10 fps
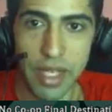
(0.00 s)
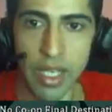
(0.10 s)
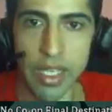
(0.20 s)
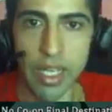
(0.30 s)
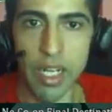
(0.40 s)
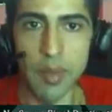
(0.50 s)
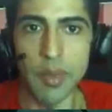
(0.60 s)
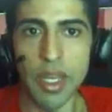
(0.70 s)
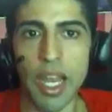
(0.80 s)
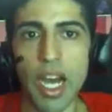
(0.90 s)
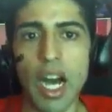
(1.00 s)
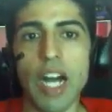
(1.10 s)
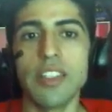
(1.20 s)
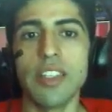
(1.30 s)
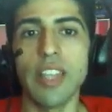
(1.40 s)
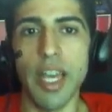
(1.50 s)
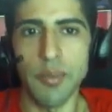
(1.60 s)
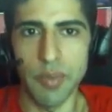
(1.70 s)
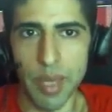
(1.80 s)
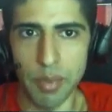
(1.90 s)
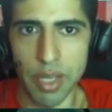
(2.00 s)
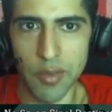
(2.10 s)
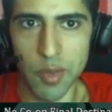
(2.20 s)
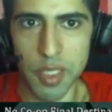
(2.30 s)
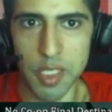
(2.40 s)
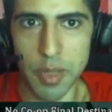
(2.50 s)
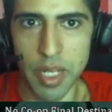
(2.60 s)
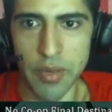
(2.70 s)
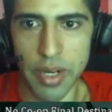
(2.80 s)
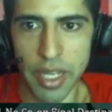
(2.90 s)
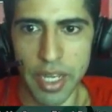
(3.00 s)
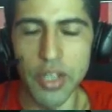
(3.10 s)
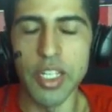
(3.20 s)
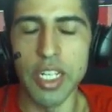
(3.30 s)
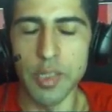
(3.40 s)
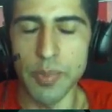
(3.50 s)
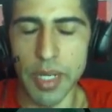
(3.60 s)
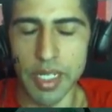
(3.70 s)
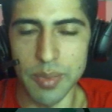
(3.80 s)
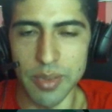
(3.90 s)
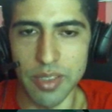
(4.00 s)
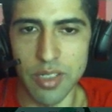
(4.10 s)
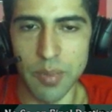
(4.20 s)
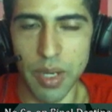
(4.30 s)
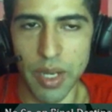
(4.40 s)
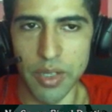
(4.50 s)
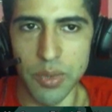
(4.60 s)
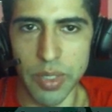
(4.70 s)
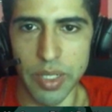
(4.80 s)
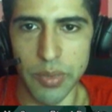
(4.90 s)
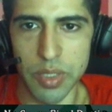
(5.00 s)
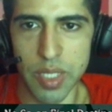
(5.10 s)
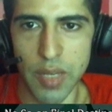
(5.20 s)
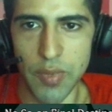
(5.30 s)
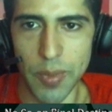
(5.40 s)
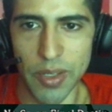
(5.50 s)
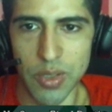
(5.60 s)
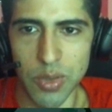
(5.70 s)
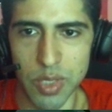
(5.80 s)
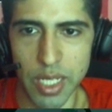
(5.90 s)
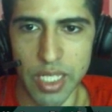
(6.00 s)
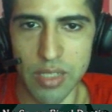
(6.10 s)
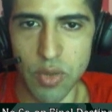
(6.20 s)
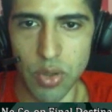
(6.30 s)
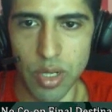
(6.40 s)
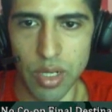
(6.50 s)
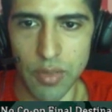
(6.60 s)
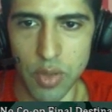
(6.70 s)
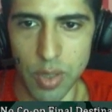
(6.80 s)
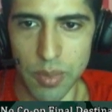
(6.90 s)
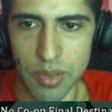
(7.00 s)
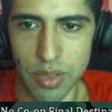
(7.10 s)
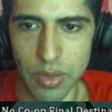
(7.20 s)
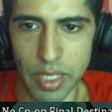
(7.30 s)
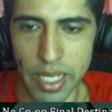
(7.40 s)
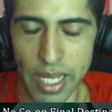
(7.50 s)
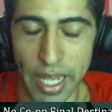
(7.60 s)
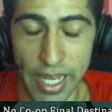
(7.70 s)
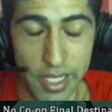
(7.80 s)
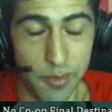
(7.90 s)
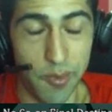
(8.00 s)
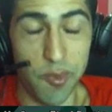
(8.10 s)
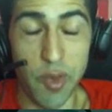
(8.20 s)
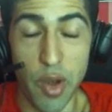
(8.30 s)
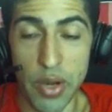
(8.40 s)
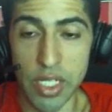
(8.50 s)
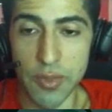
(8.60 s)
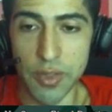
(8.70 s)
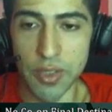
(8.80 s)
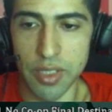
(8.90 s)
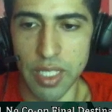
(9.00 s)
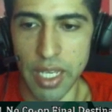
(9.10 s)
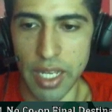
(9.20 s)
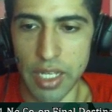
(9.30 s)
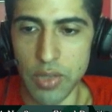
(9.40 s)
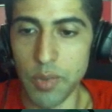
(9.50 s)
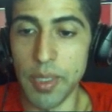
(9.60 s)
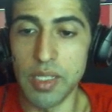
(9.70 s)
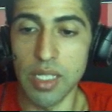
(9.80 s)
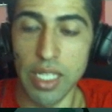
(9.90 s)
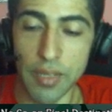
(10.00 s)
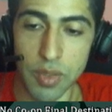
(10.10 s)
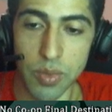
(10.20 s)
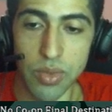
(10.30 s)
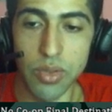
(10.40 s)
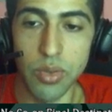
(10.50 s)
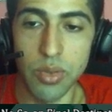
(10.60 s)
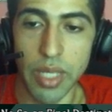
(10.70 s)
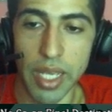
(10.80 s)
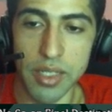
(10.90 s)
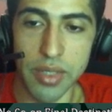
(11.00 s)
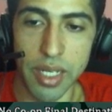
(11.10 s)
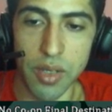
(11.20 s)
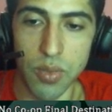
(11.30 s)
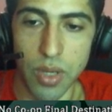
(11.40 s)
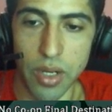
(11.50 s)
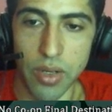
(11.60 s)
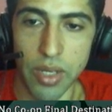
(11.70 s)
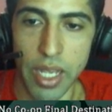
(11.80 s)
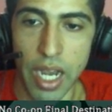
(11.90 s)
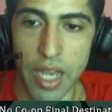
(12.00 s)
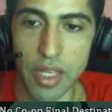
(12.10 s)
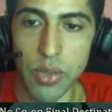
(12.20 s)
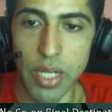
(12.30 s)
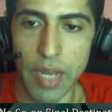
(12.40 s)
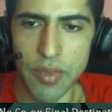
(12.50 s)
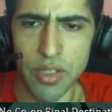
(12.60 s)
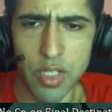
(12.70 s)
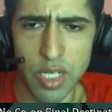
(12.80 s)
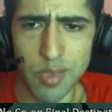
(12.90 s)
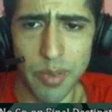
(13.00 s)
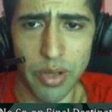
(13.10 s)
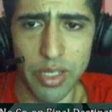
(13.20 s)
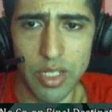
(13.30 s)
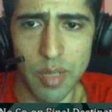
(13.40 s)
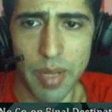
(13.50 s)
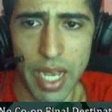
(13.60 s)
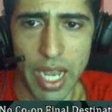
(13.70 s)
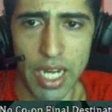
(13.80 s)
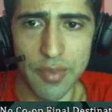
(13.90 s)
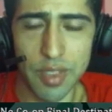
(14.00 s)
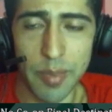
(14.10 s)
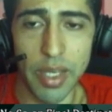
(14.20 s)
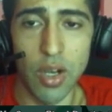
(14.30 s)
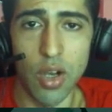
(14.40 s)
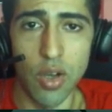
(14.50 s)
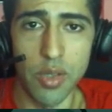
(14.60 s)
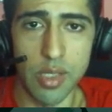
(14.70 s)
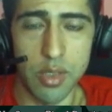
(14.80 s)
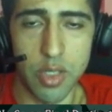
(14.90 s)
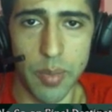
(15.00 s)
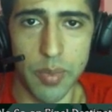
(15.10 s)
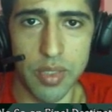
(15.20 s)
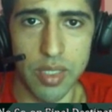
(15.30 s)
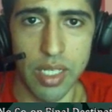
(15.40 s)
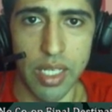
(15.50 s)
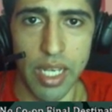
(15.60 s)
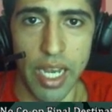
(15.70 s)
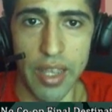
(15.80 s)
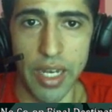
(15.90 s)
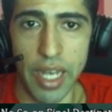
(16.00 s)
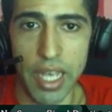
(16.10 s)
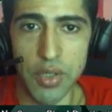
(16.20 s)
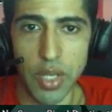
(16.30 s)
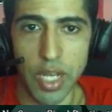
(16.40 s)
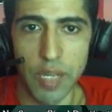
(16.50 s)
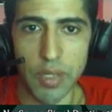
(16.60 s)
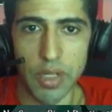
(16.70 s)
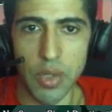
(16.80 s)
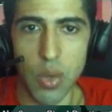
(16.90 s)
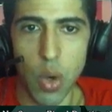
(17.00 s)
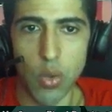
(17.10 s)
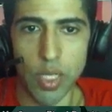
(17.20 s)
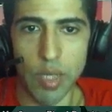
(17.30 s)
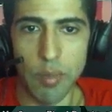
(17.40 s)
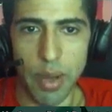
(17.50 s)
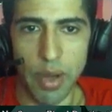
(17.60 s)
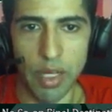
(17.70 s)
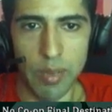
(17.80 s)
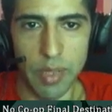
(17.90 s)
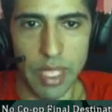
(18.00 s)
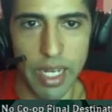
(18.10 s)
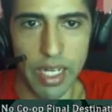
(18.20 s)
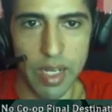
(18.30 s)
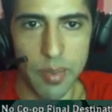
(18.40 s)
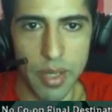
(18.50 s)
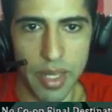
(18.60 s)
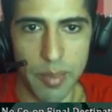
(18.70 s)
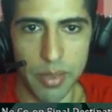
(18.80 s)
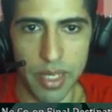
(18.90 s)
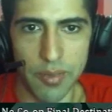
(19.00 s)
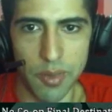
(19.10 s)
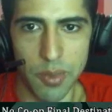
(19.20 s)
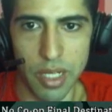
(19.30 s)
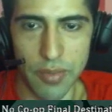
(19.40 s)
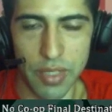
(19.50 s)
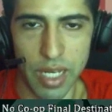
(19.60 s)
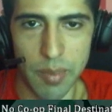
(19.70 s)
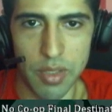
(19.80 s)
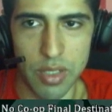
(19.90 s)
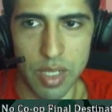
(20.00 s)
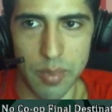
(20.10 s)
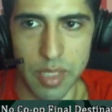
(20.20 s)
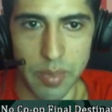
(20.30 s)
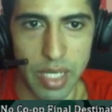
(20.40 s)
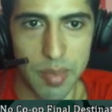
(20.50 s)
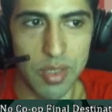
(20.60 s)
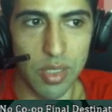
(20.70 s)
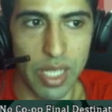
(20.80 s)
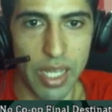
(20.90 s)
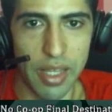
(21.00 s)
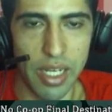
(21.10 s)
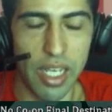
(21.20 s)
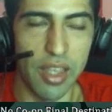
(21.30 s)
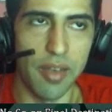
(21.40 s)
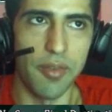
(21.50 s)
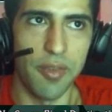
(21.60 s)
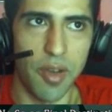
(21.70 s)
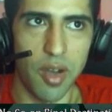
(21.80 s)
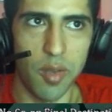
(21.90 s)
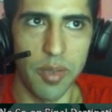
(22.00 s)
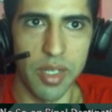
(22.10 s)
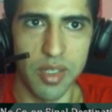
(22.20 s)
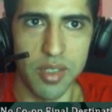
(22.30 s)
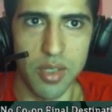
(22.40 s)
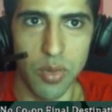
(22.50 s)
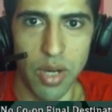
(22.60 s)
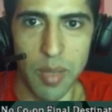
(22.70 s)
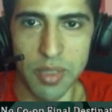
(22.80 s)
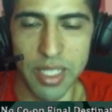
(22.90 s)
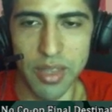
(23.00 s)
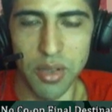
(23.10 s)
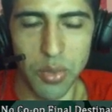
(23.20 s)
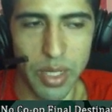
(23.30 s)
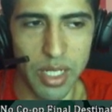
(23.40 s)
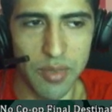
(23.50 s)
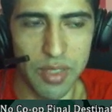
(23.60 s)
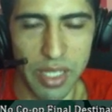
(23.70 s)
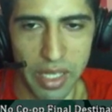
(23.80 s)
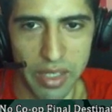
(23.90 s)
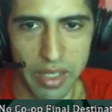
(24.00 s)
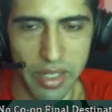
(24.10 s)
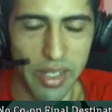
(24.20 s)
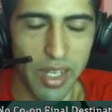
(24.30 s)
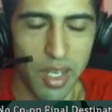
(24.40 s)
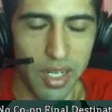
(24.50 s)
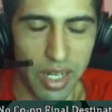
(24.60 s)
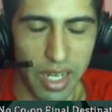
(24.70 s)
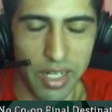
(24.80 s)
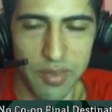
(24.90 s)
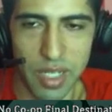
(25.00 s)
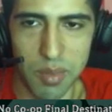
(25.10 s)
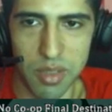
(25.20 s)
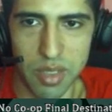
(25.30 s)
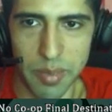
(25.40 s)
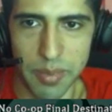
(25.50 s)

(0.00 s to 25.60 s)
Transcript: get up onto that platform that's spinning right now. It is possible to jump onto it. It would save you about 2 seconds if you're able to do it. It's very difficult to get. You would basically have to woohoo cancel out of the water, and then you would have to just barely jump high enough to make all these jumps. And then as you get up here, you will only barely be getting up on that platform with enough time to jump. Sometimes you'll land on it and then fall because you were able to get there quick enough to land on it, not enough time to jump.